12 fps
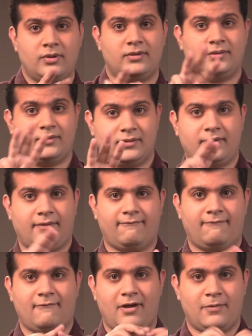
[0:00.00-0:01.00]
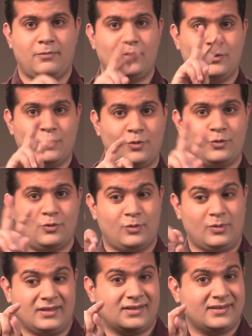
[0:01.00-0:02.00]
on 23rd February
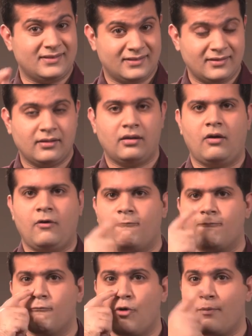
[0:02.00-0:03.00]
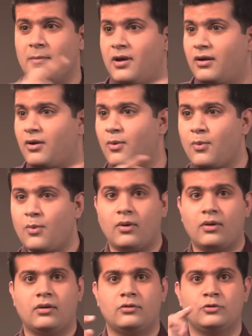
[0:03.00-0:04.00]
2020, where
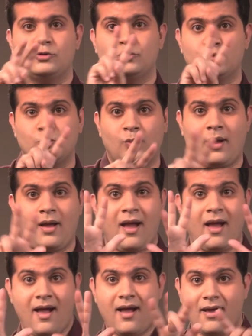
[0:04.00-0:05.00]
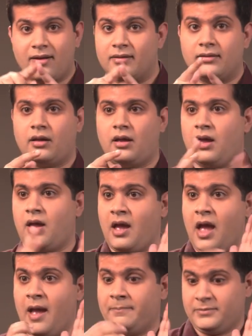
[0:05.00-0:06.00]
28 menstruating women cooked food
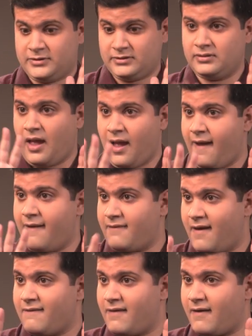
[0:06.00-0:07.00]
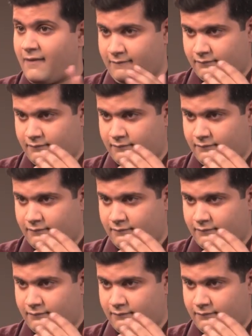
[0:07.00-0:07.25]
for over 300